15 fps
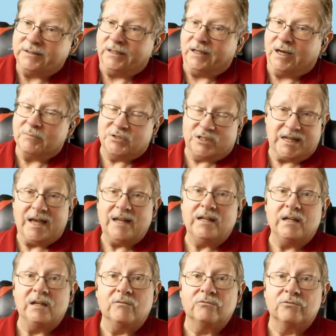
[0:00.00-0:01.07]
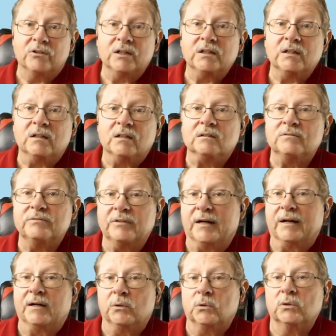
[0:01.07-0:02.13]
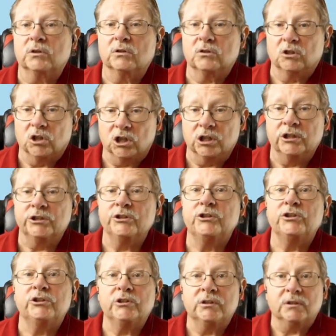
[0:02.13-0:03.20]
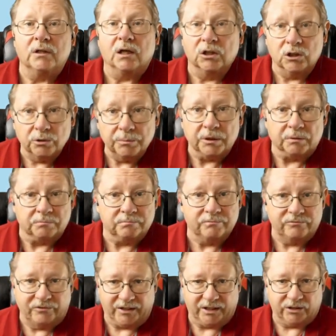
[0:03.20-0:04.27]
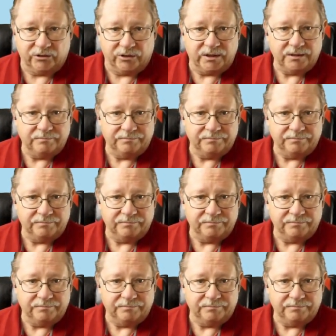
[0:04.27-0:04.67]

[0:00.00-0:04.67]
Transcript: I'm standing in front of our large aluminum factory.